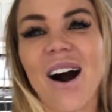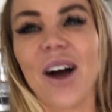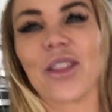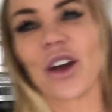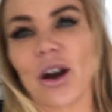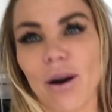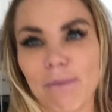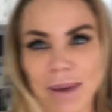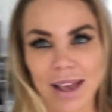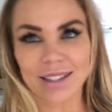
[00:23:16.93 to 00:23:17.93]
on the go
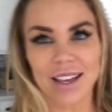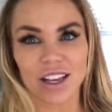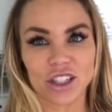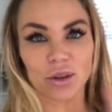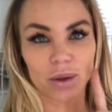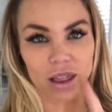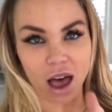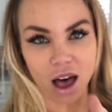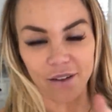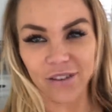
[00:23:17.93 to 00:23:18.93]
amazing, so you will
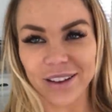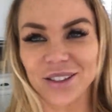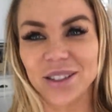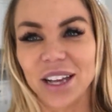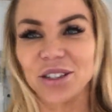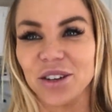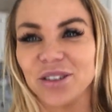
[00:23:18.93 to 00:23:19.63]
love, so stay